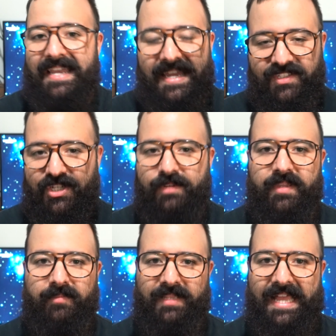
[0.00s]
It's
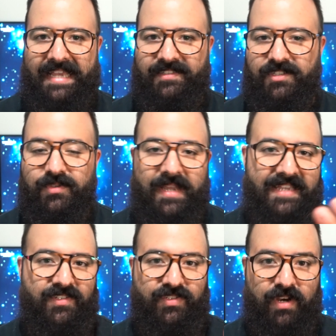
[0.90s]
going to be a blast, and you
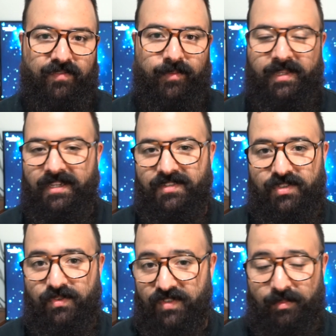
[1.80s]
guys deserve it
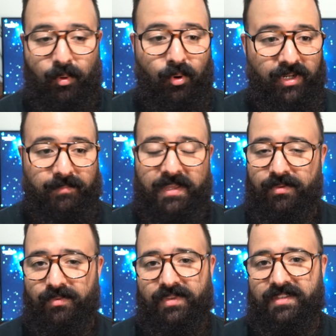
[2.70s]
because you've supported
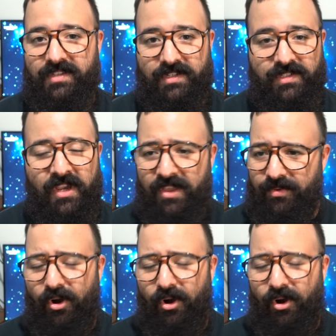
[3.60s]
me through these years,